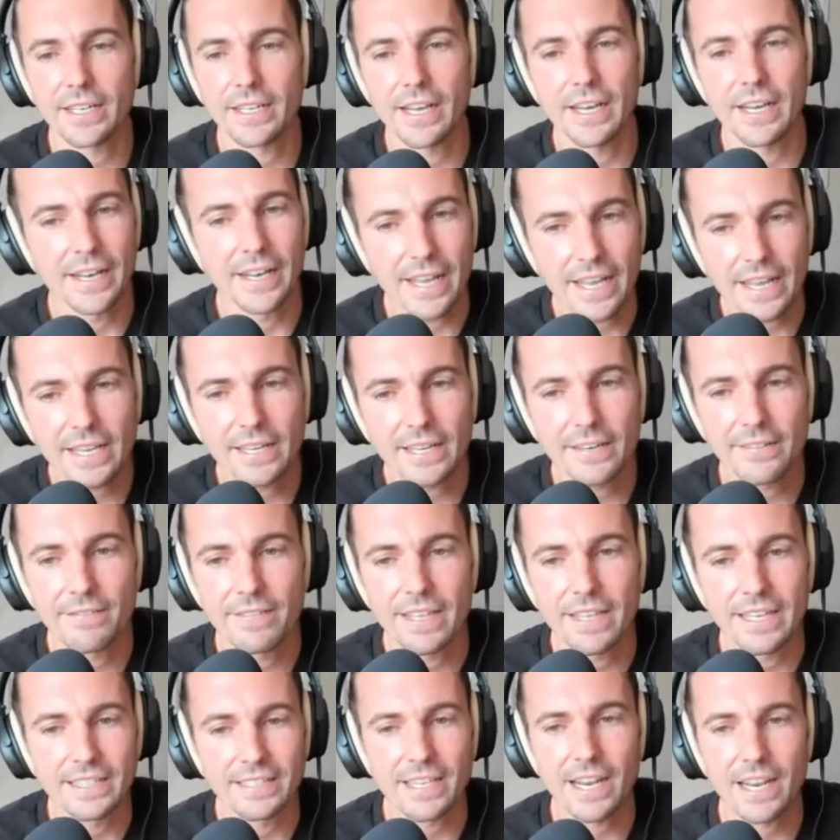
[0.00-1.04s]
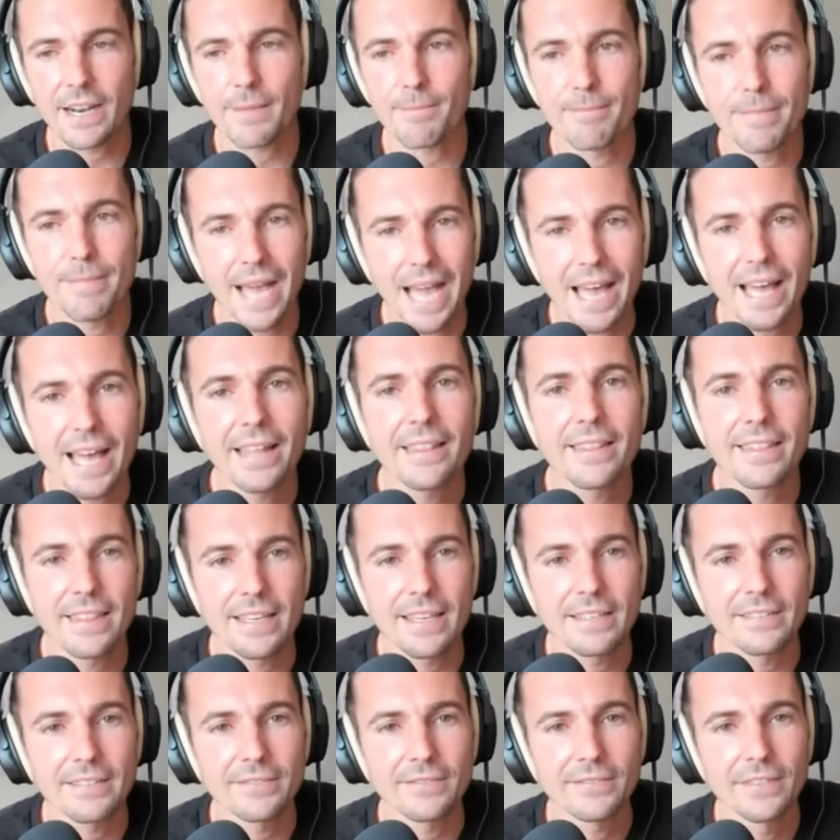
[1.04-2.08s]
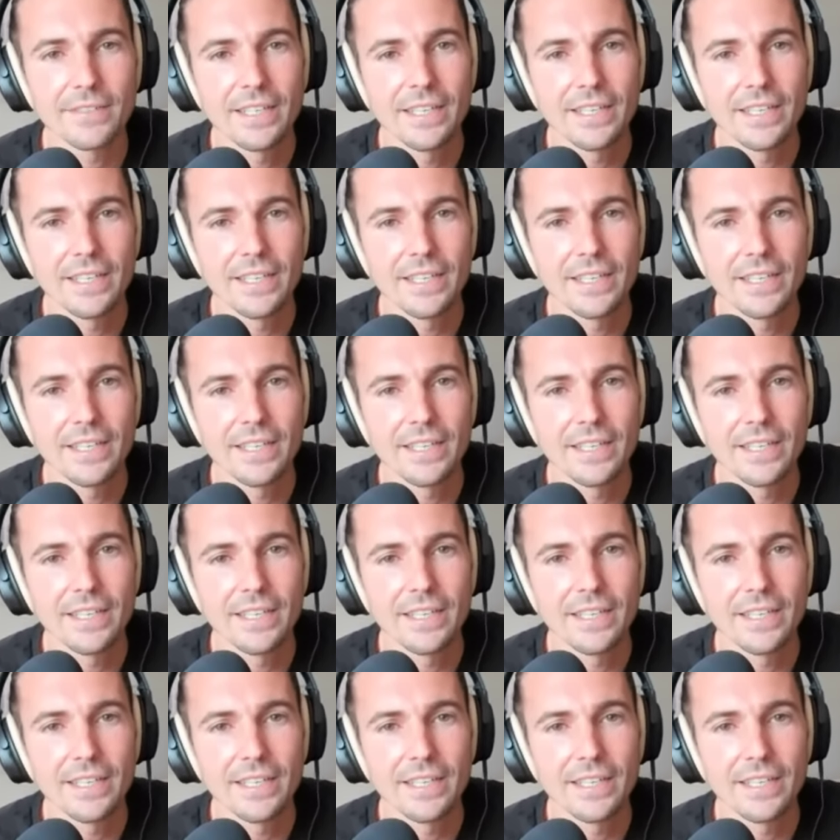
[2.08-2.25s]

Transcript: a negative thing. It's not a bad thing.